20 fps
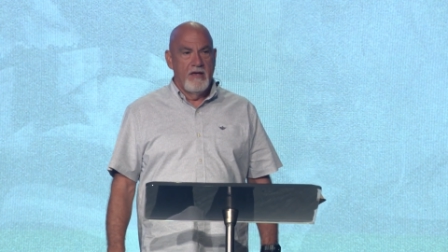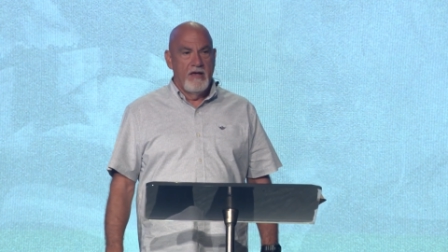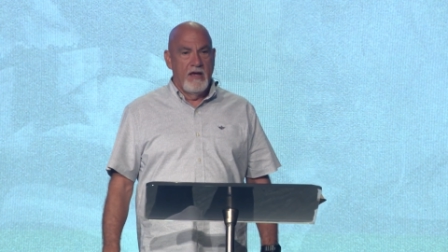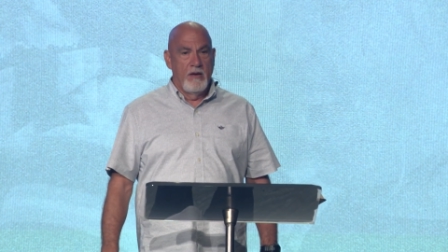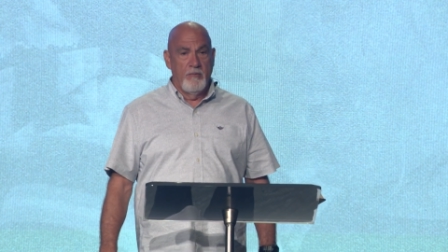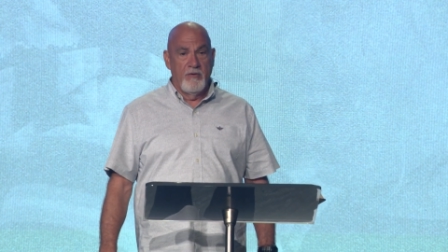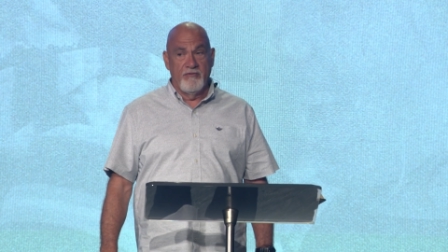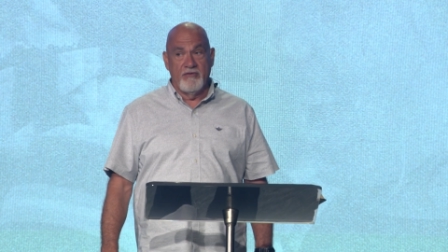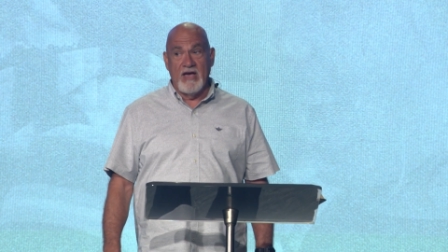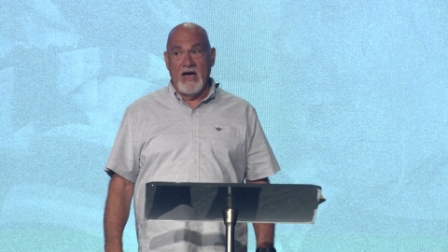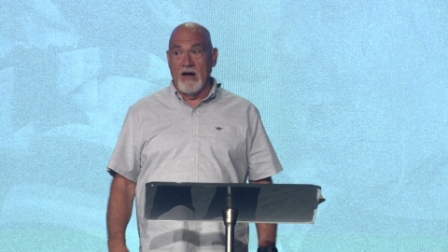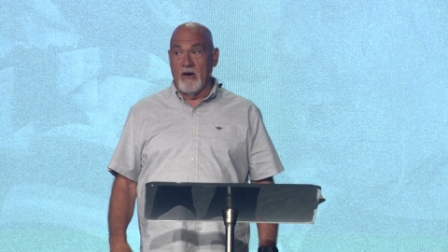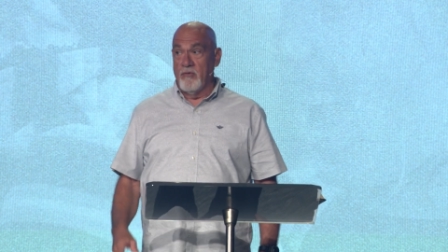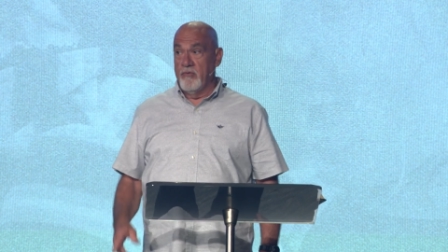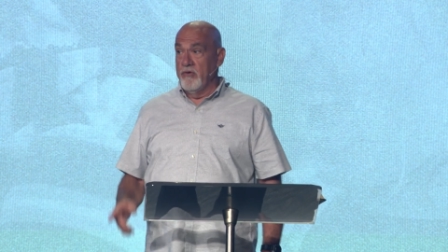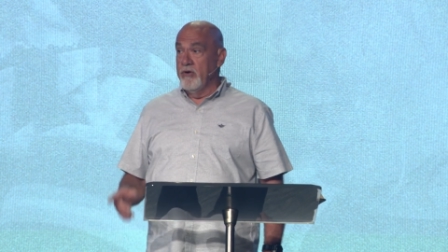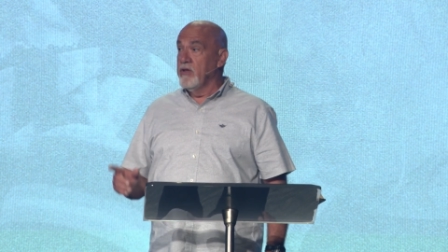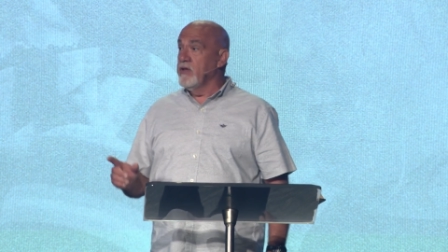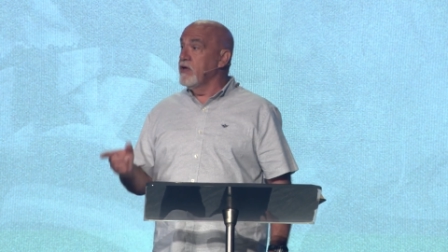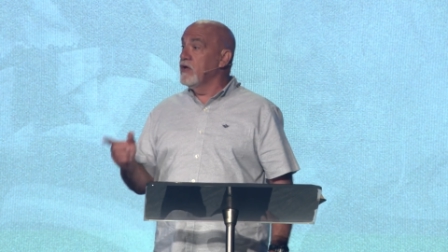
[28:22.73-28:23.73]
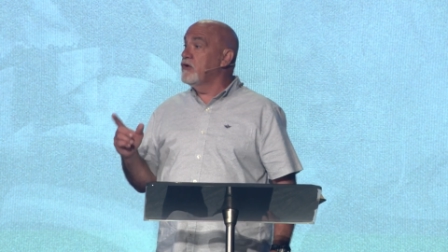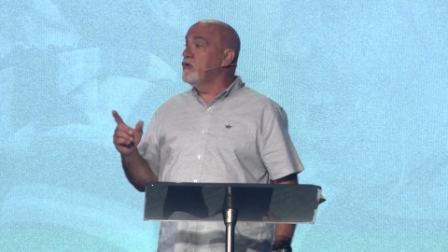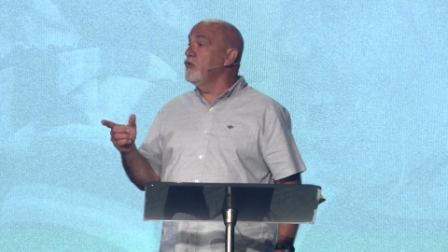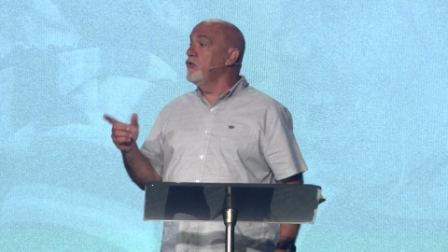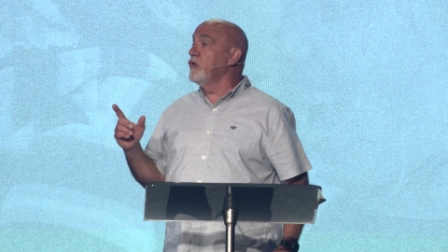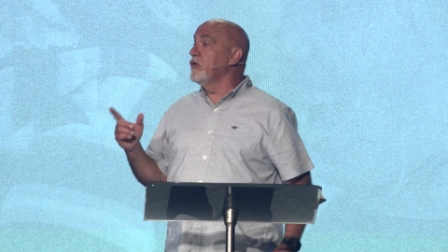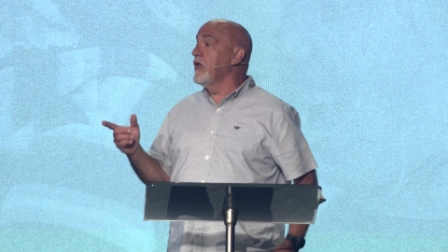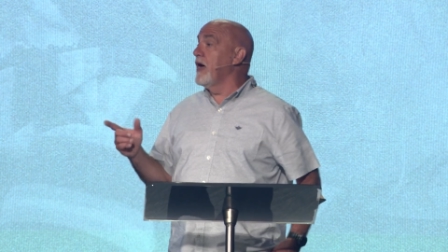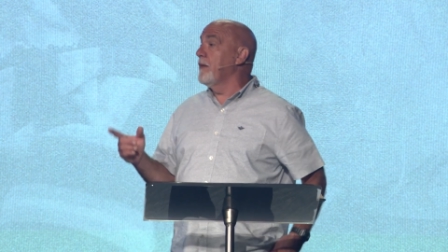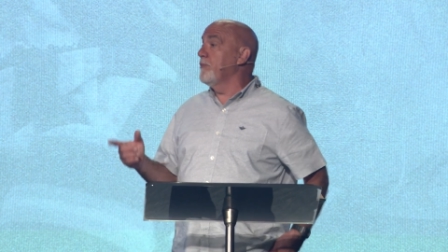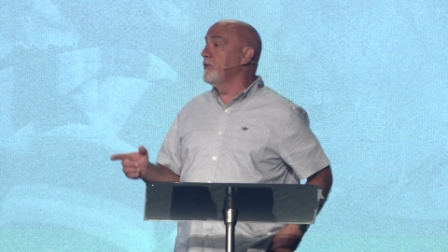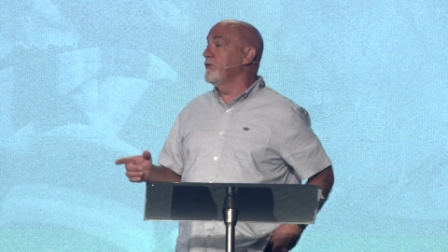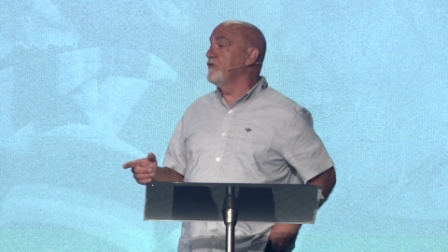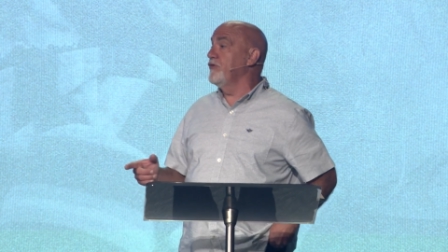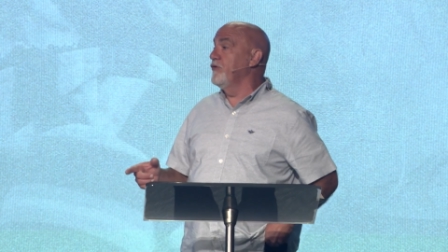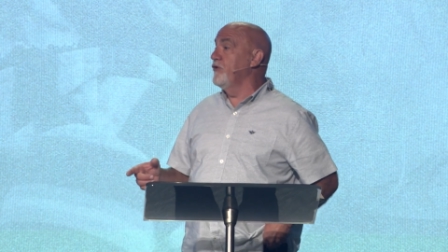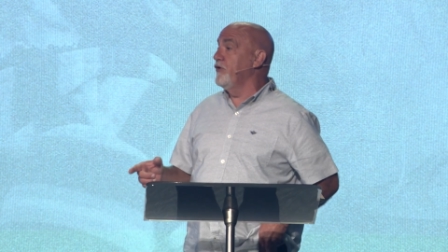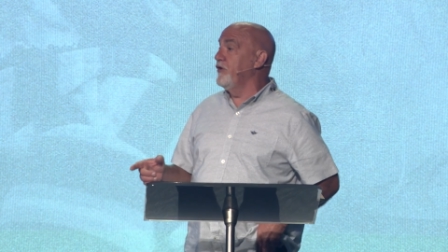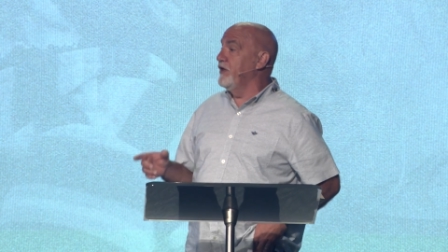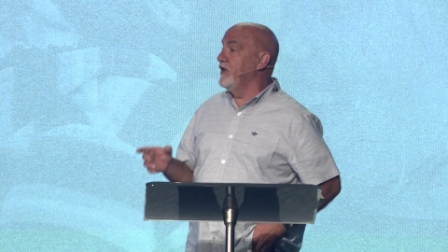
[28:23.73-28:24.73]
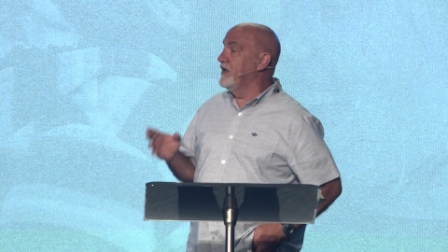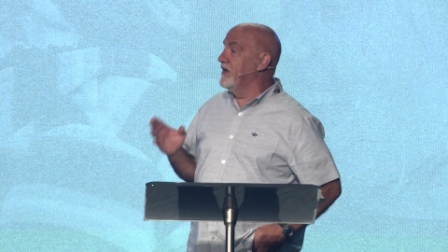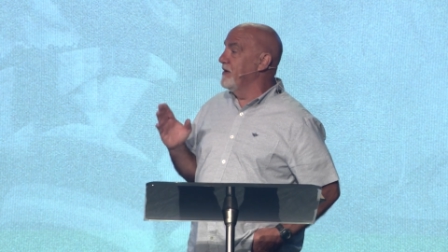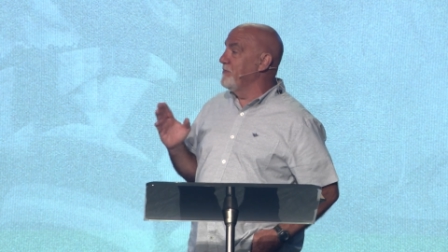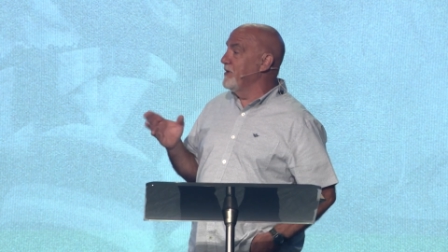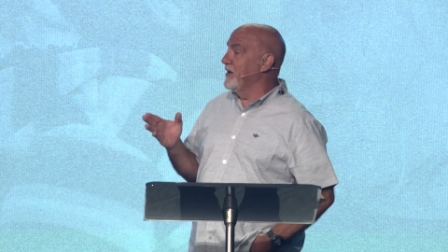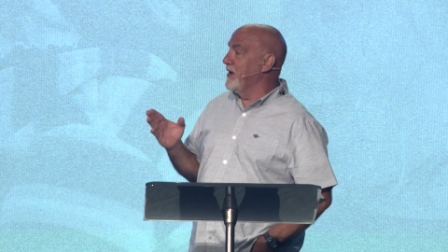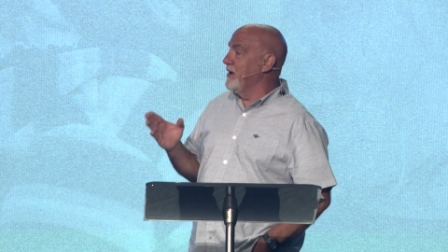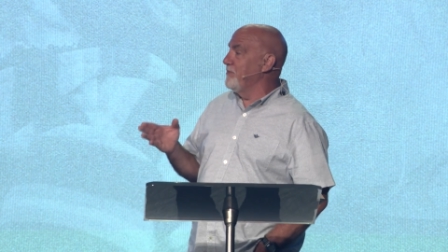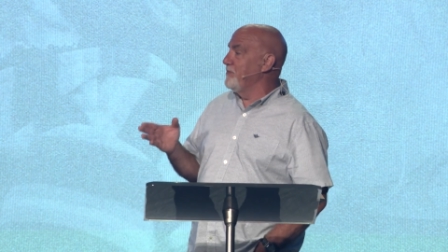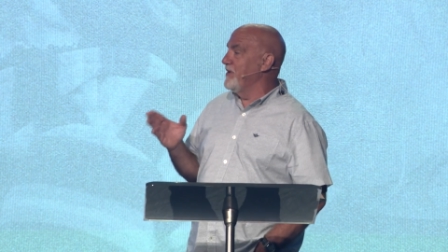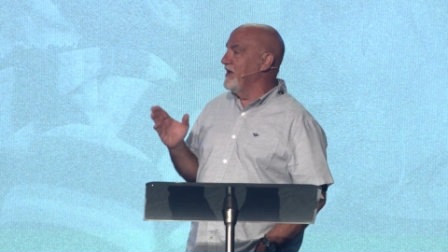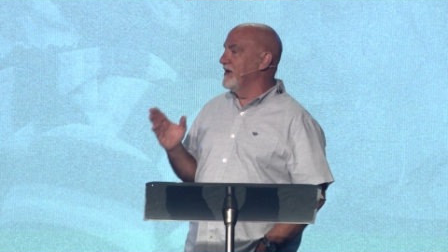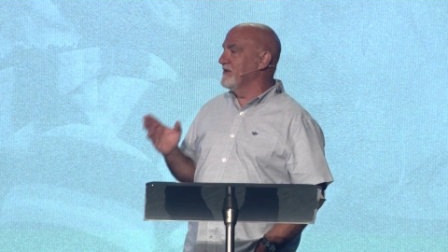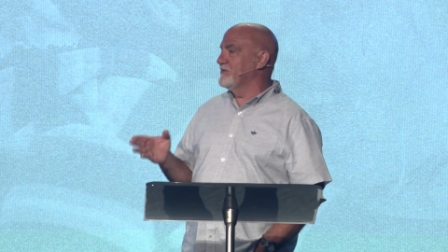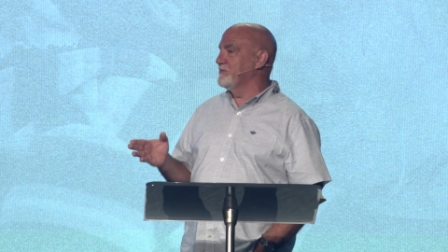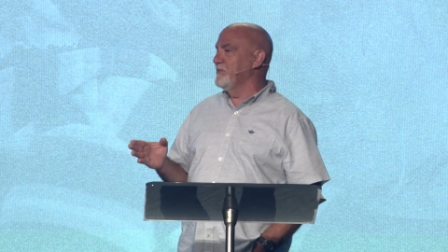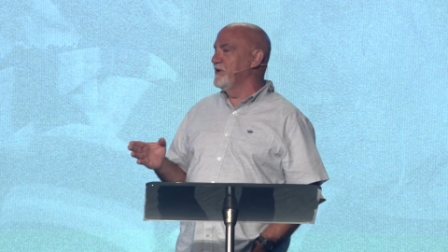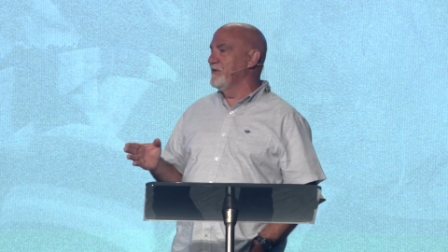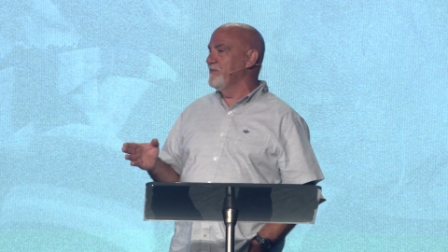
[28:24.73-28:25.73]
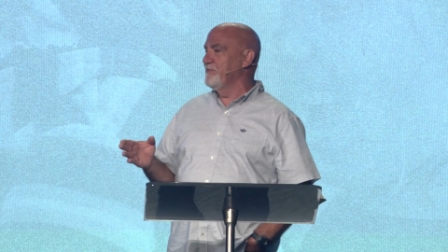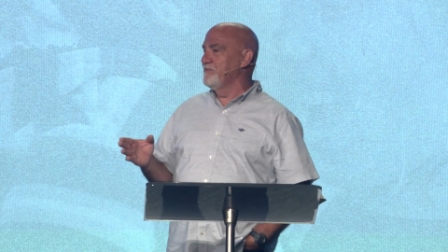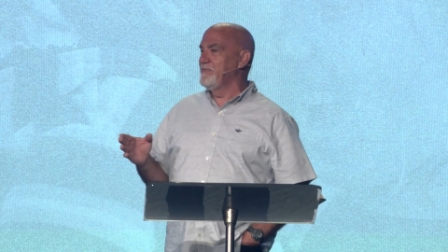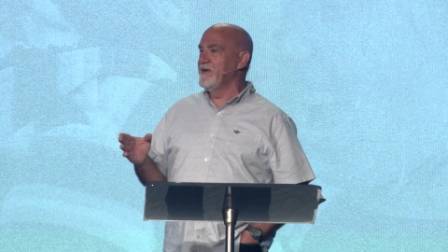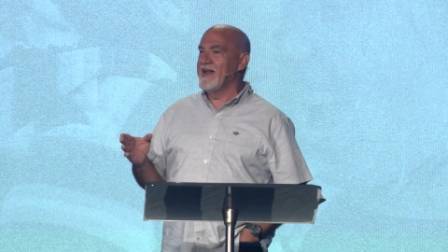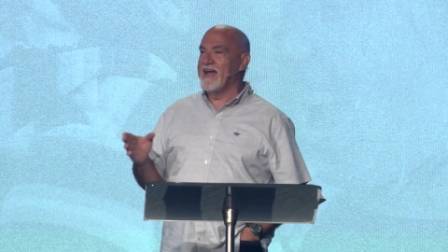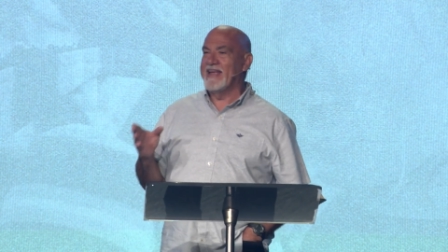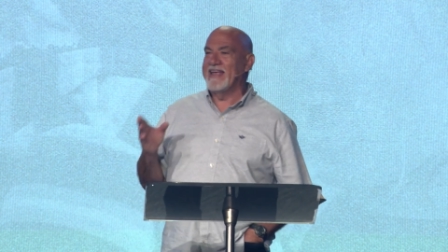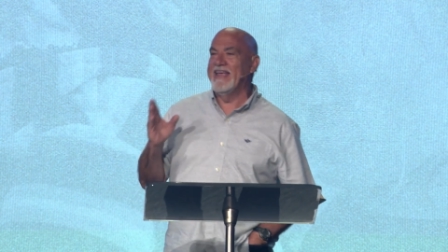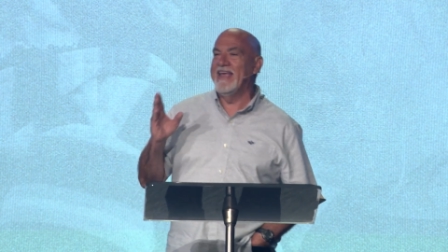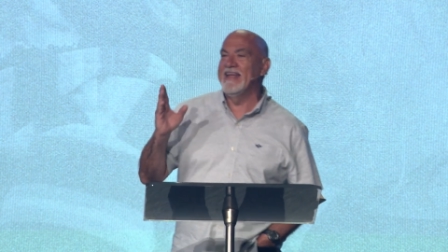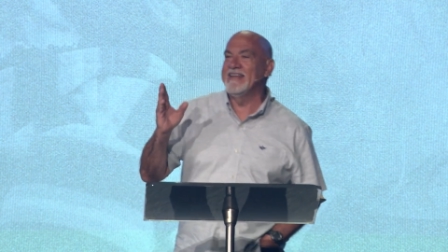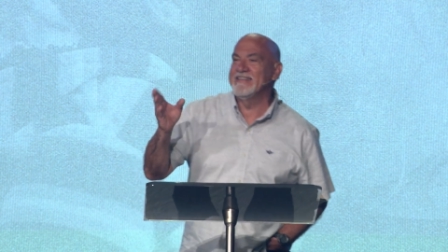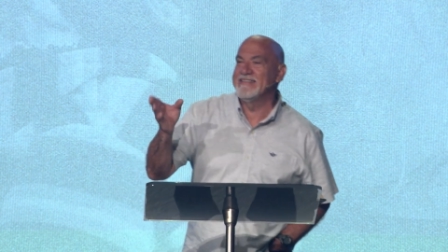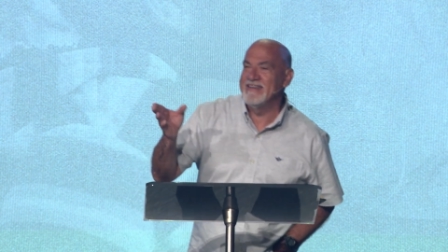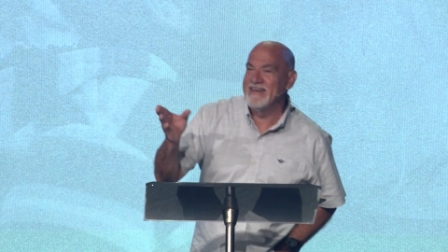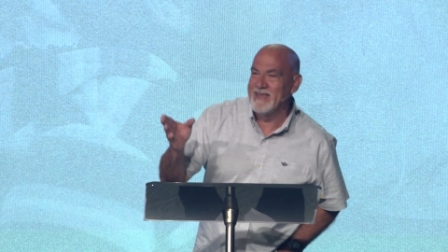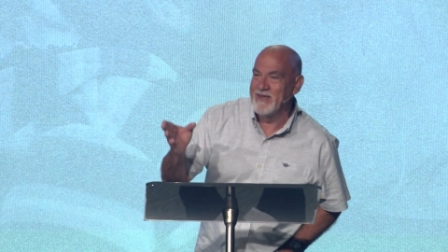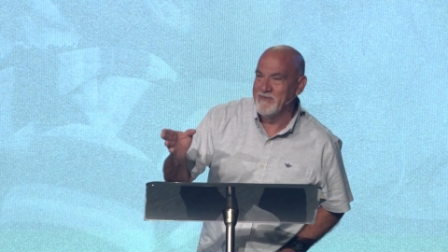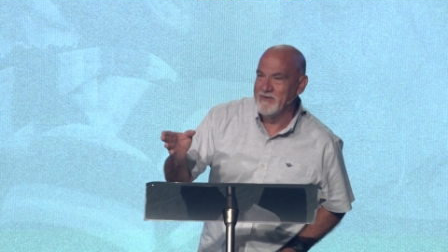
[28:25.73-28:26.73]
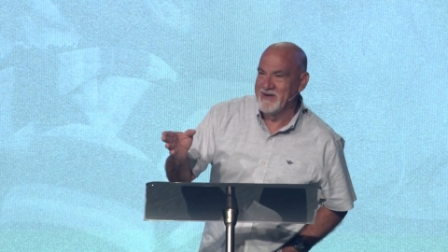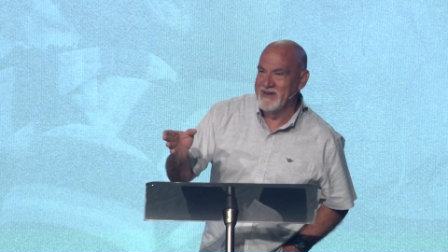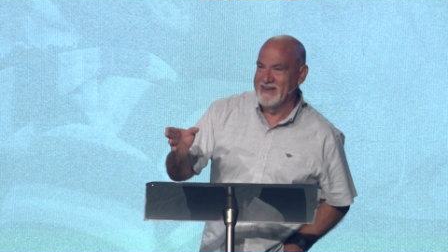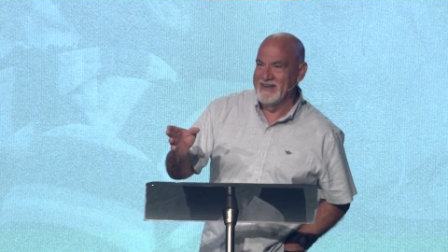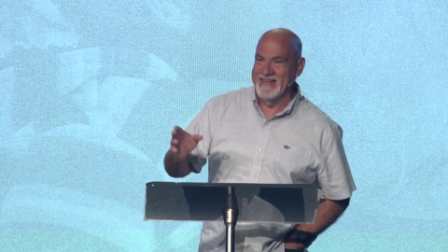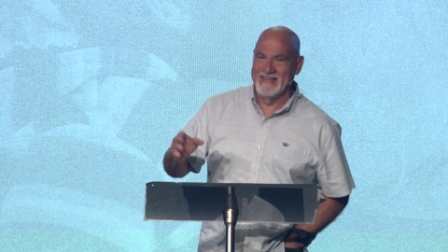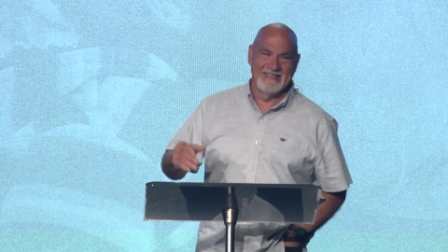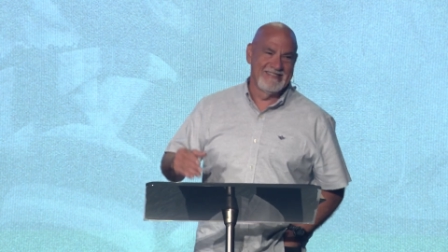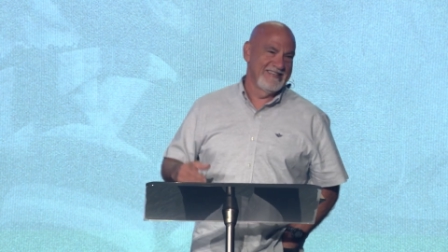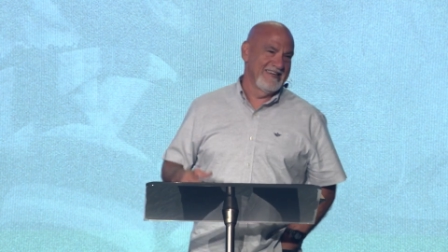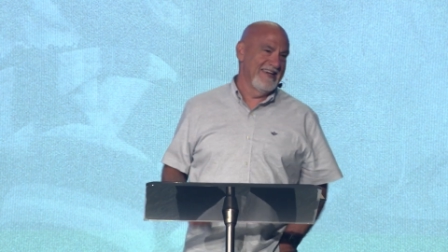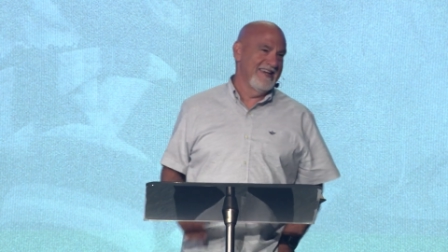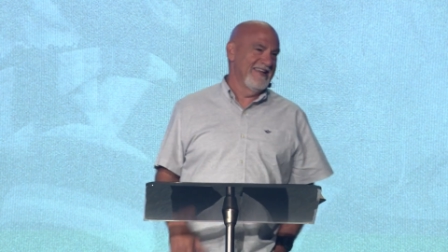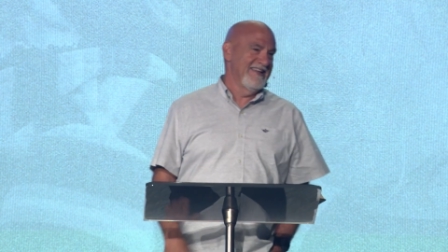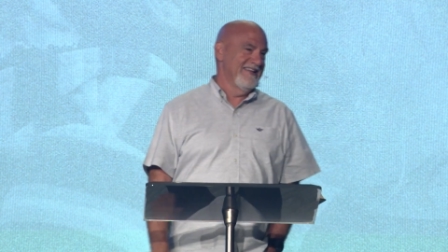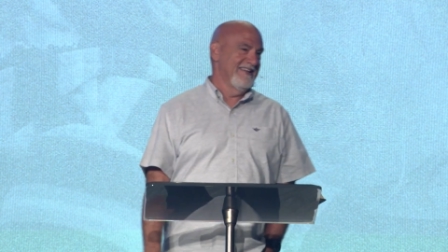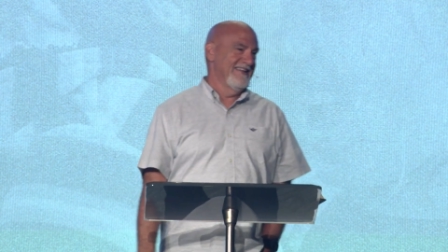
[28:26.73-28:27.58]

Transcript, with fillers: And we've got a really cool opportunity coming up next month, but I can't tell you what it is yet.